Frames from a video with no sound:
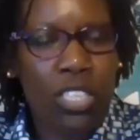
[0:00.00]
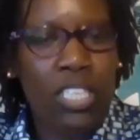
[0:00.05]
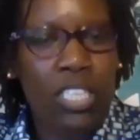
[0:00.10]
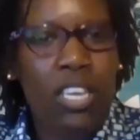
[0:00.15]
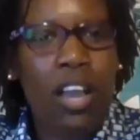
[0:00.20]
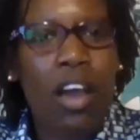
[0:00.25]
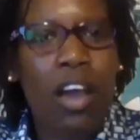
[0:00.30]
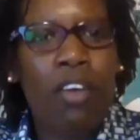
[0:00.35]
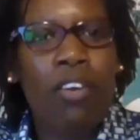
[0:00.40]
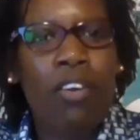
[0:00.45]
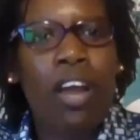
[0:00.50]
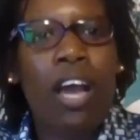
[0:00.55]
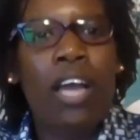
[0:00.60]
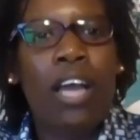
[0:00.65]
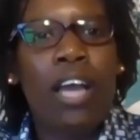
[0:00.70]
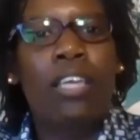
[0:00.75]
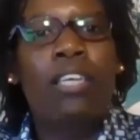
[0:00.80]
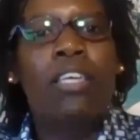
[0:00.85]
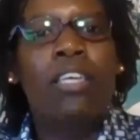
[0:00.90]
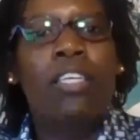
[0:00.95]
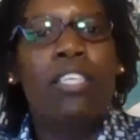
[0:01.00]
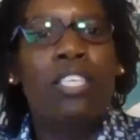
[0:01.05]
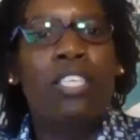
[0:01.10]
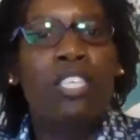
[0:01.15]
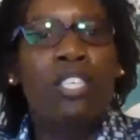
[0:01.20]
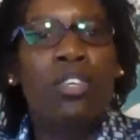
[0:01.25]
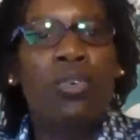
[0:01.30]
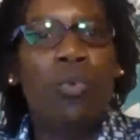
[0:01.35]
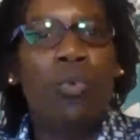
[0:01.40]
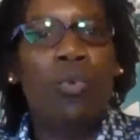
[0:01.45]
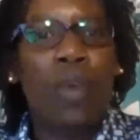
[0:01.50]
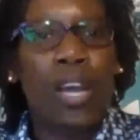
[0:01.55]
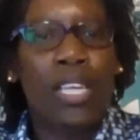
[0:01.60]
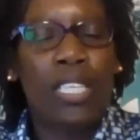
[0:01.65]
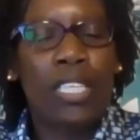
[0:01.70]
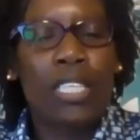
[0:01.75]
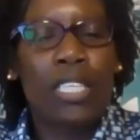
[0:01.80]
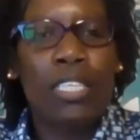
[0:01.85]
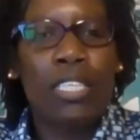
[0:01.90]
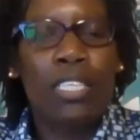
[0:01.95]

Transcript: C-R-I-C-O-S.